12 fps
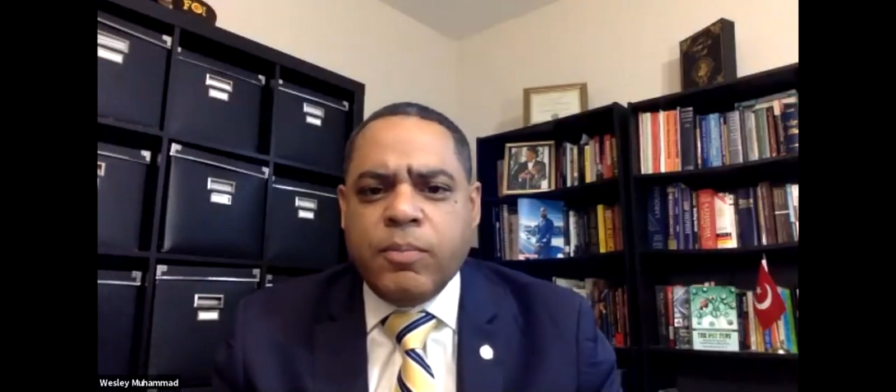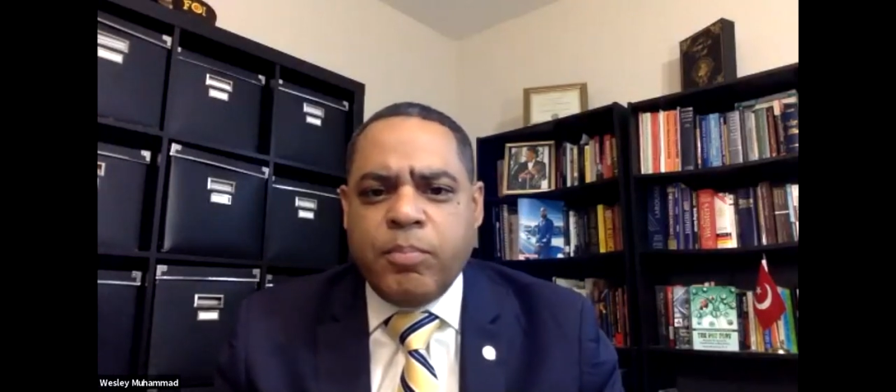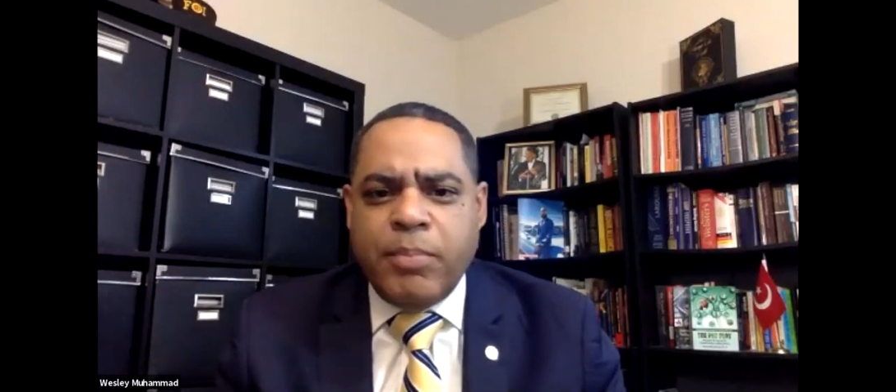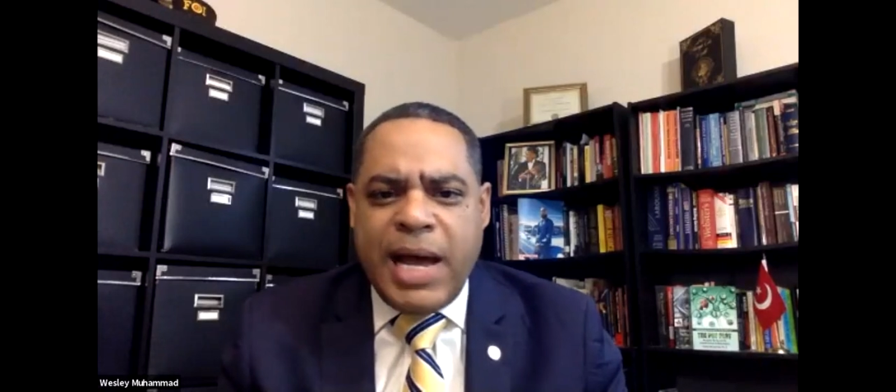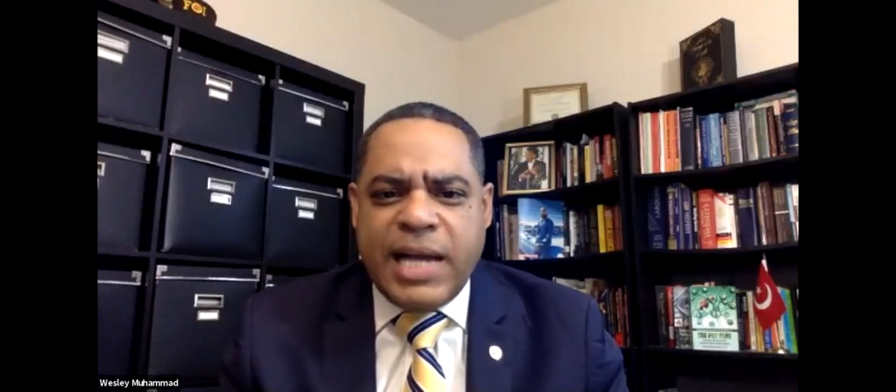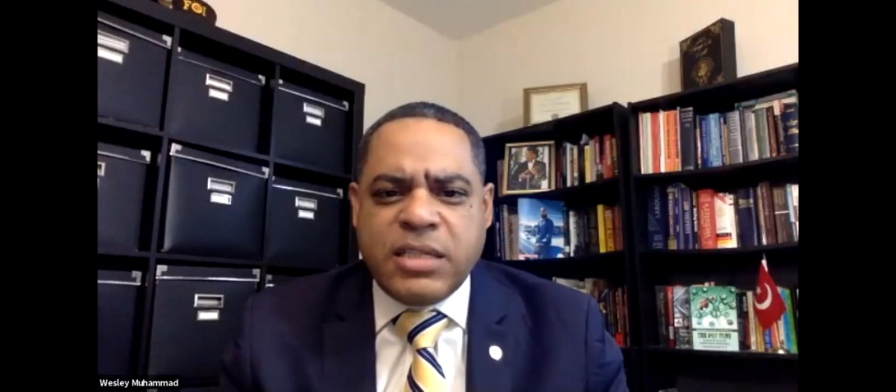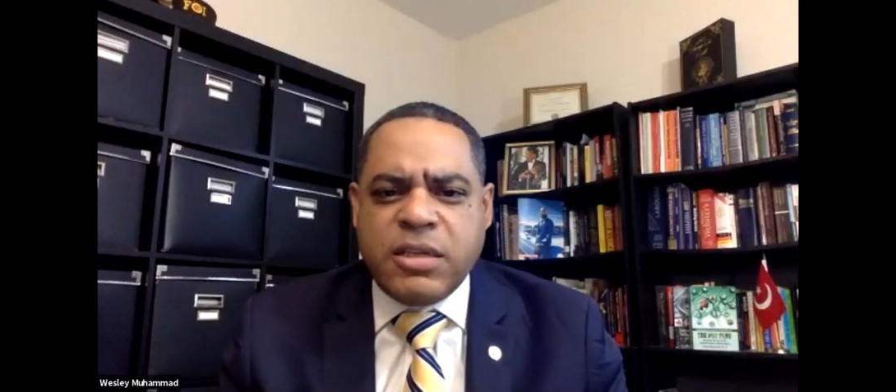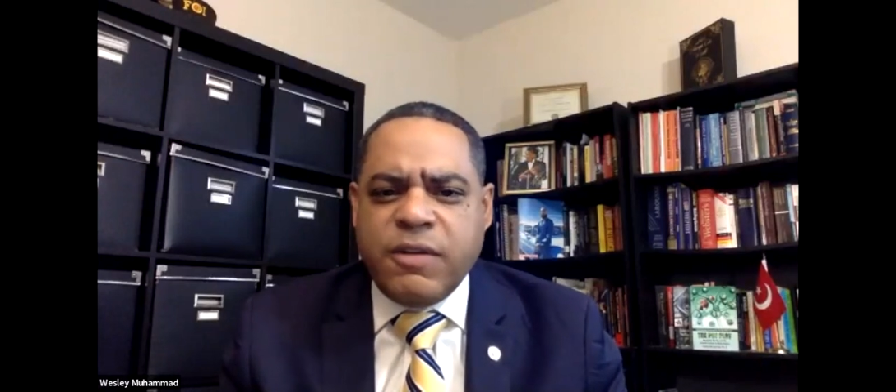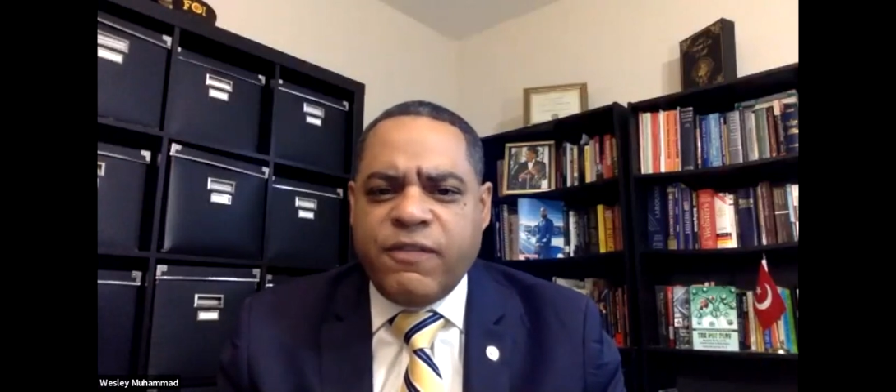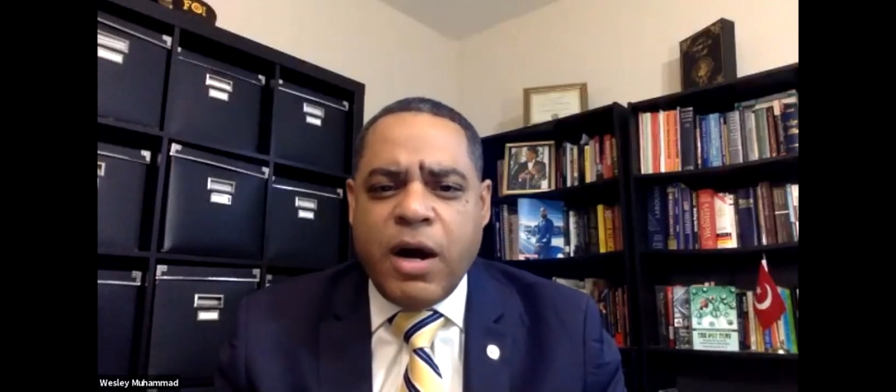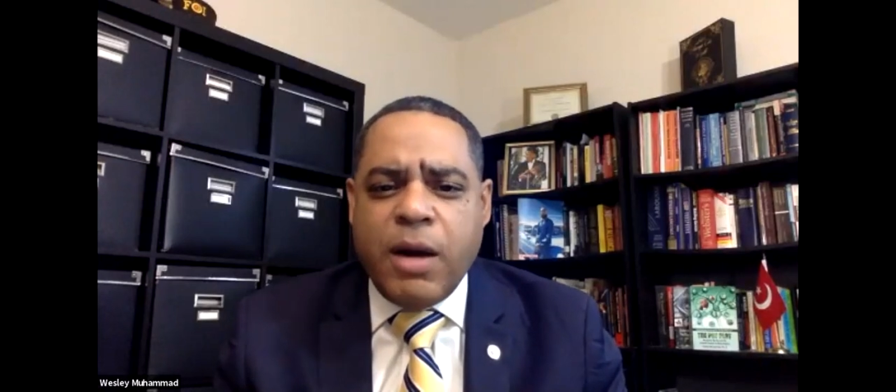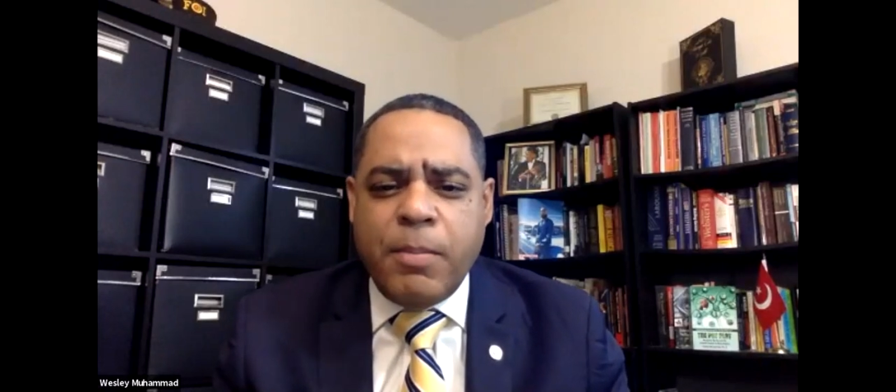Master
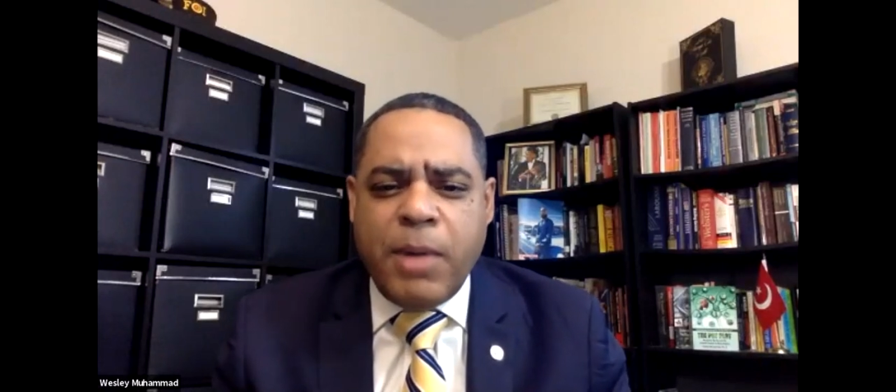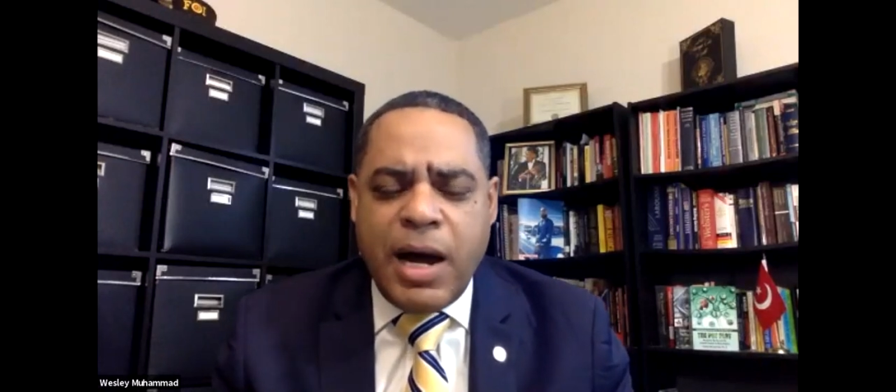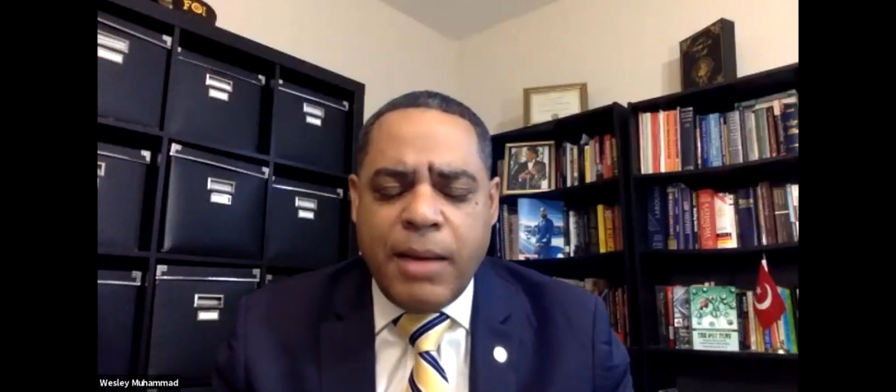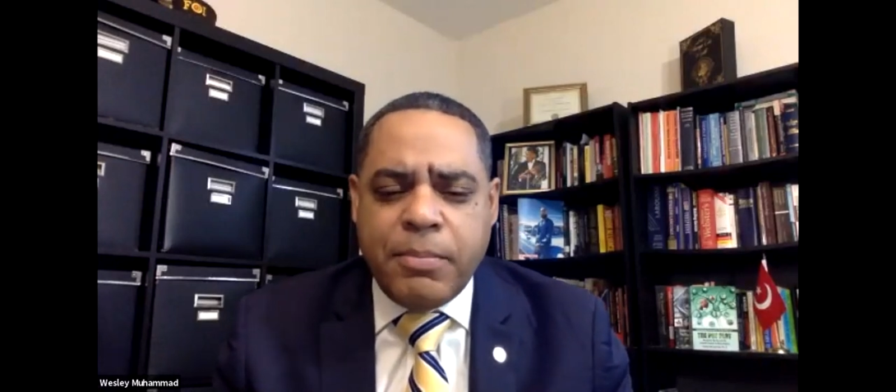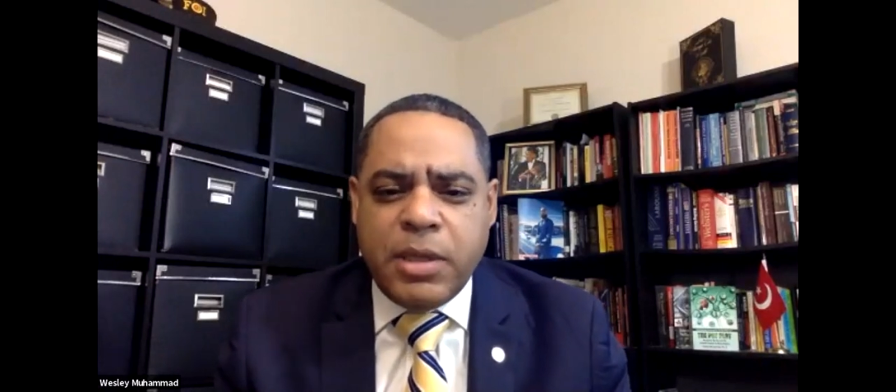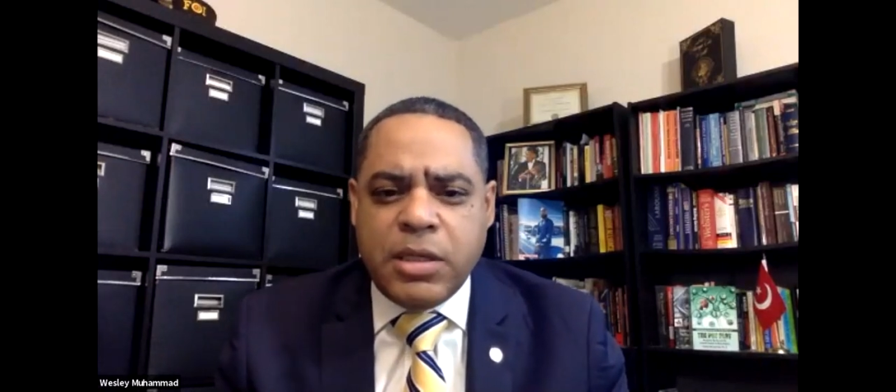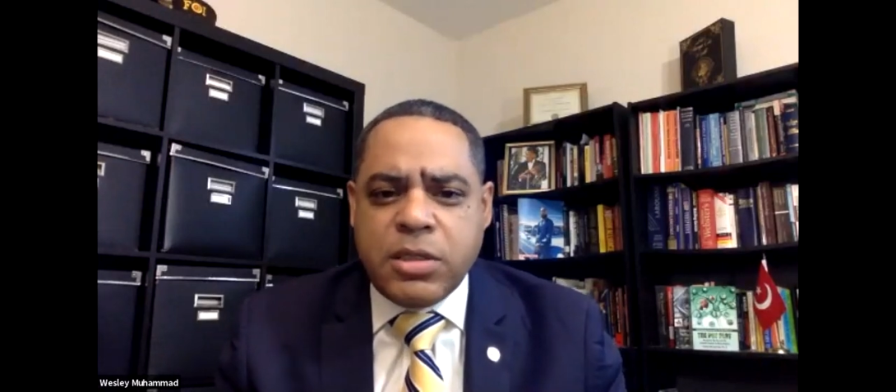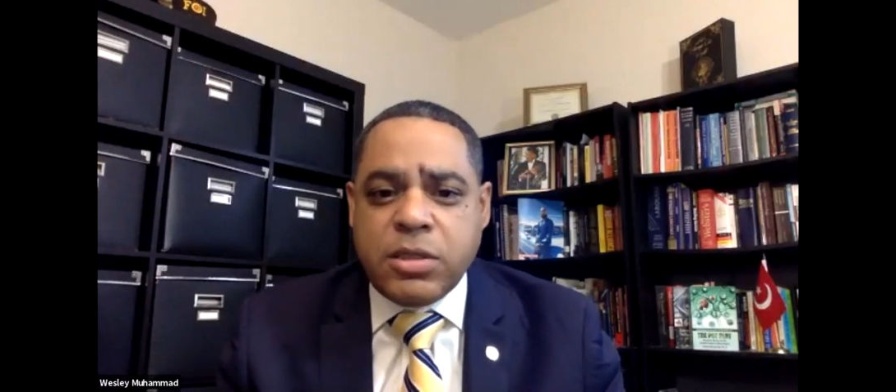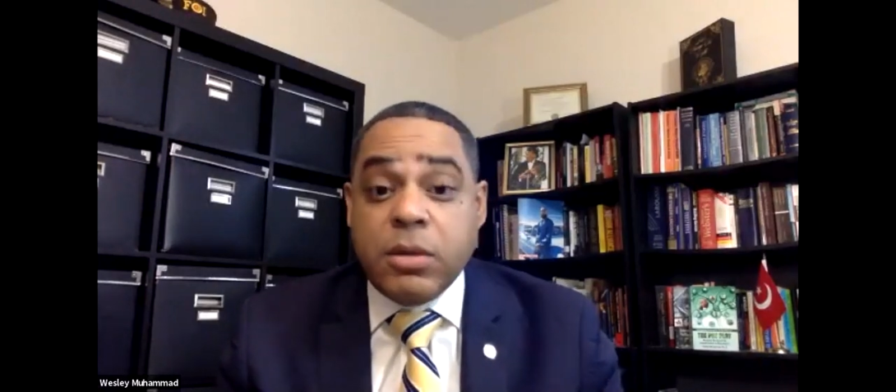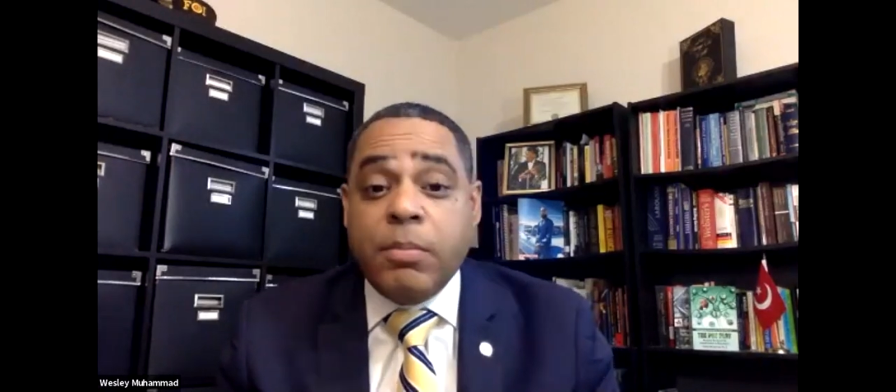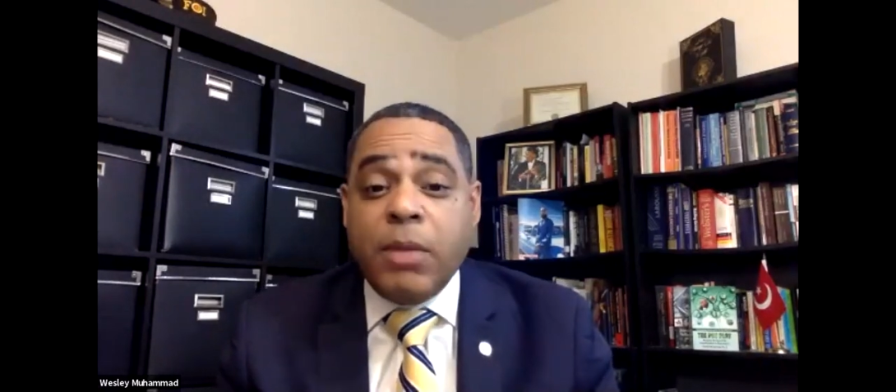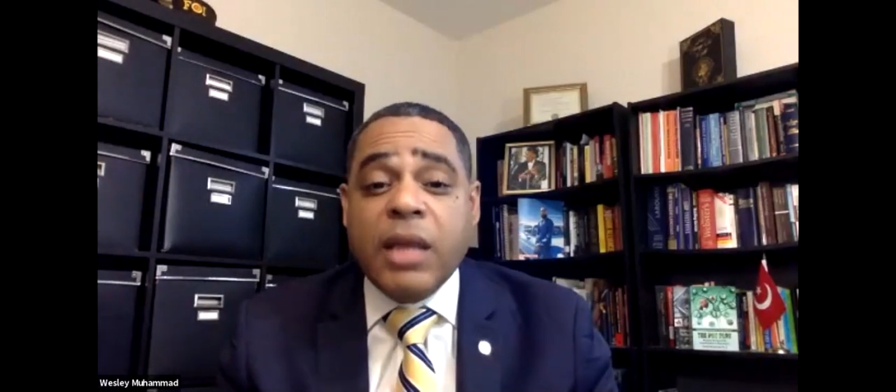Fart
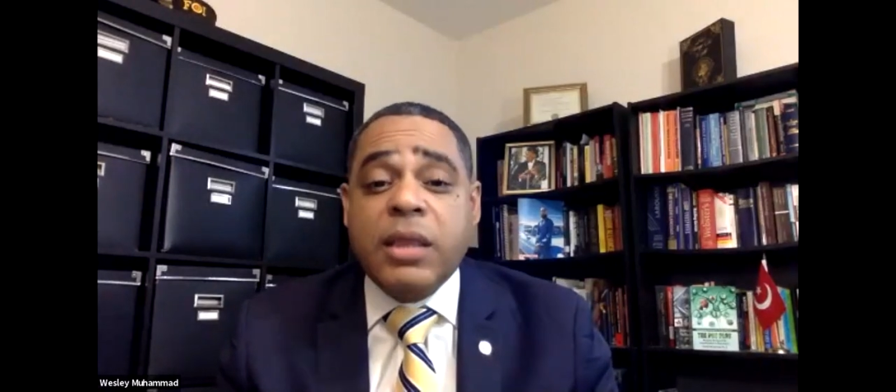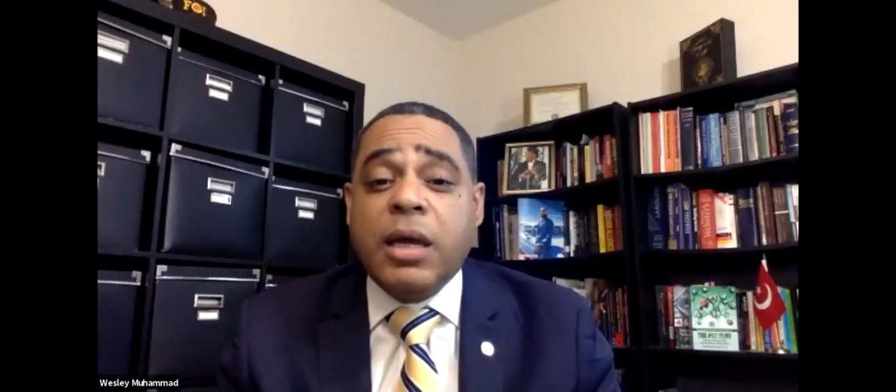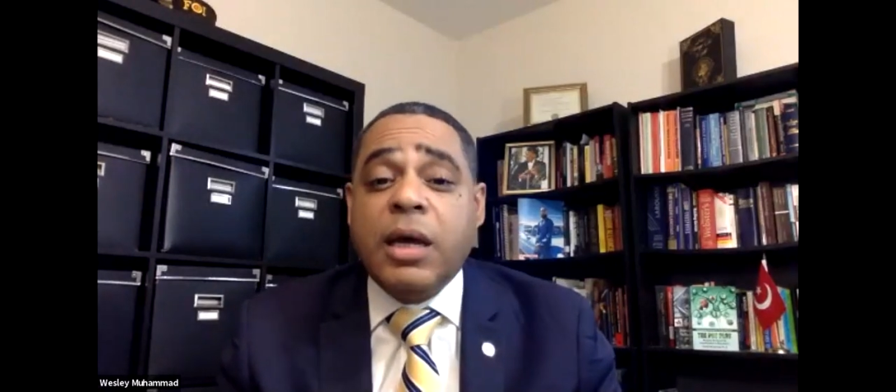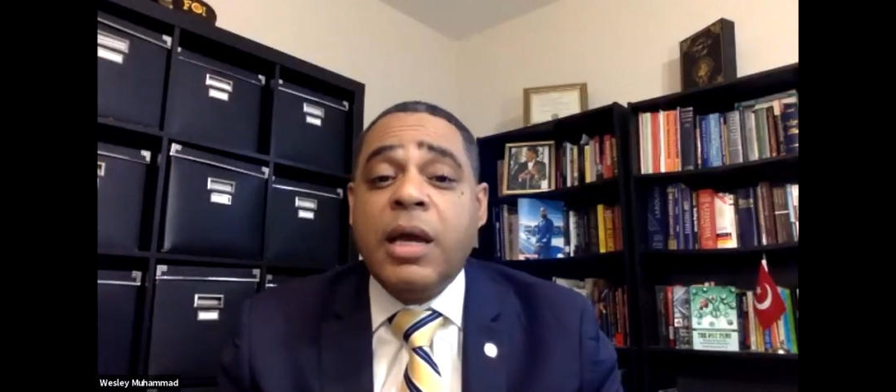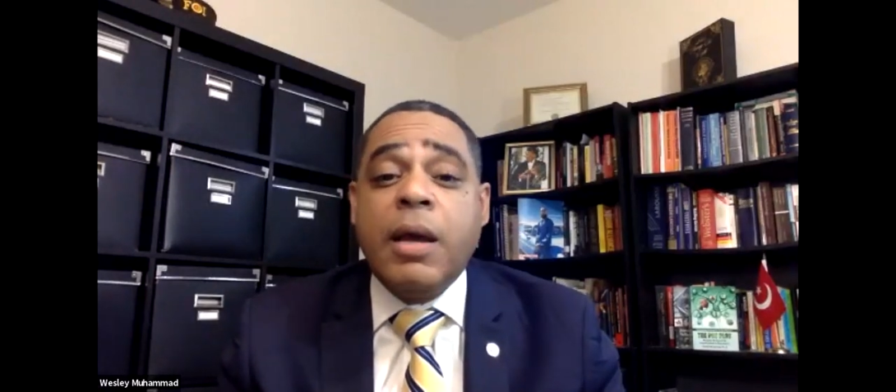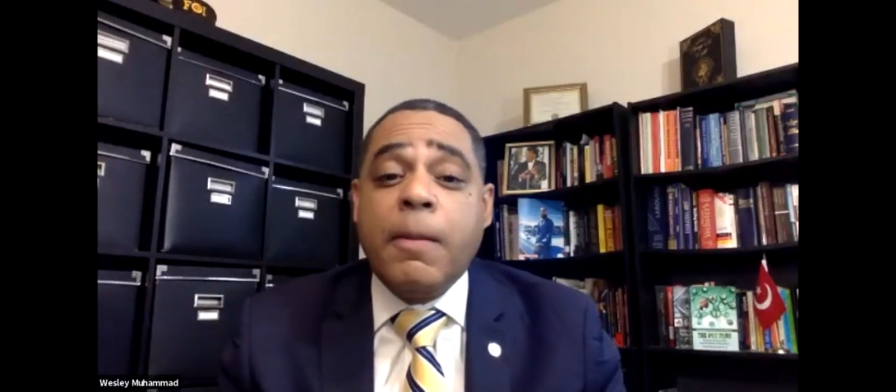Muhammad's mother.